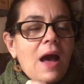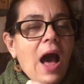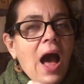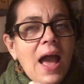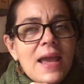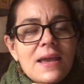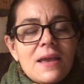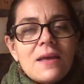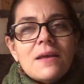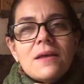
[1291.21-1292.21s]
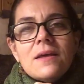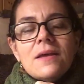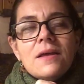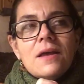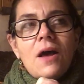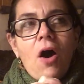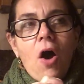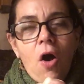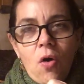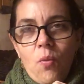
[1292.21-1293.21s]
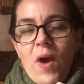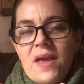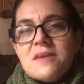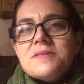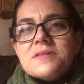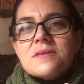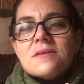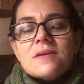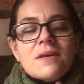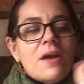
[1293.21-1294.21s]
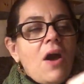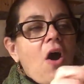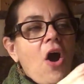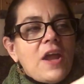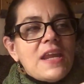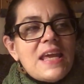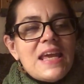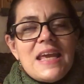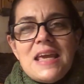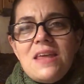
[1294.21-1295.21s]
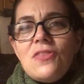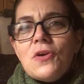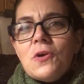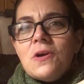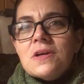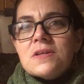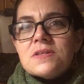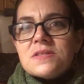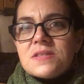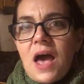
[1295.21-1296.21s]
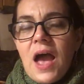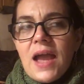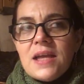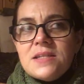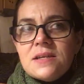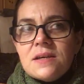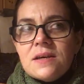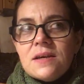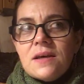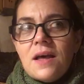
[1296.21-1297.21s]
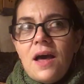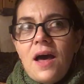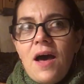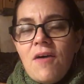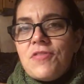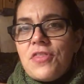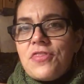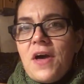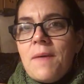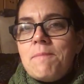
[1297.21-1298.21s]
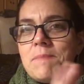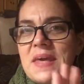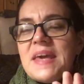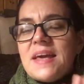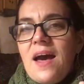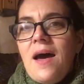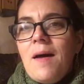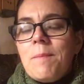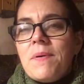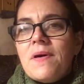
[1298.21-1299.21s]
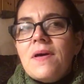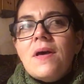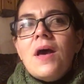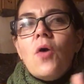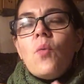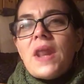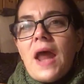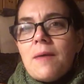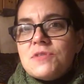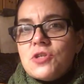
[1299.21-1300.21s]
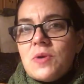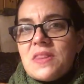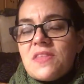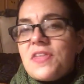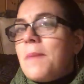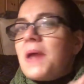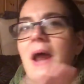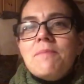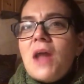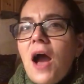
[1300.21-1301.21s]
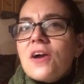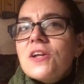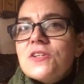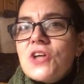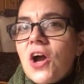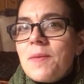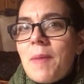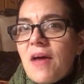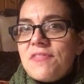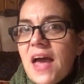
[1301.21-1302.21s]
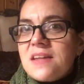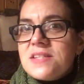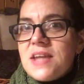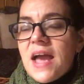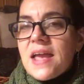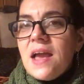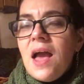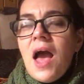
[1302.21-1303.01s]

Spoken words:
I always, on either side of the thumb, pick up when I'm doing the thumb, but I'm not going to talk about that today.